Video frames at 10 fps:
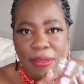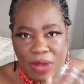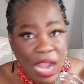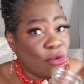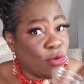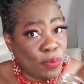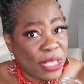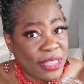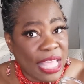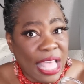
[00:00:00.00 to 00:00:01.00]
I'll
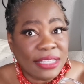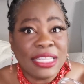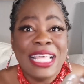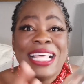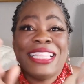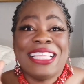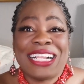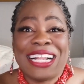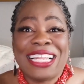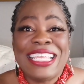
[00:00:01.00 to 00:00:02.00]
repeat that. The
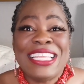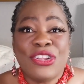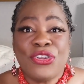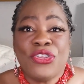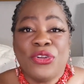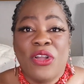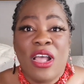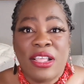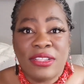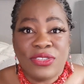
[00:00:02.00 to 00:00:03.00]
cleaner your
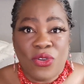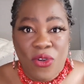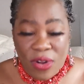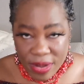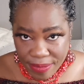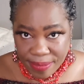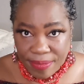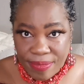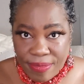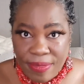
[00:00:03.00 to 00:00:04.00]
hands are,
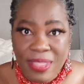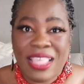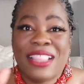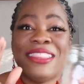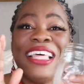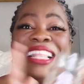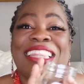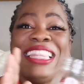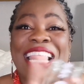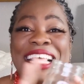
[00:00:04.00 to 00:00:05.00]
the
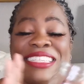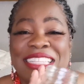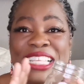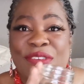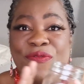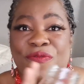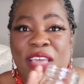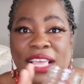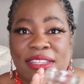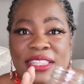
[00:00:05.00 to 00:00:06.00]
less the
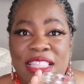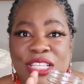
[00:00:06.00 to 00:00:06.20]
effect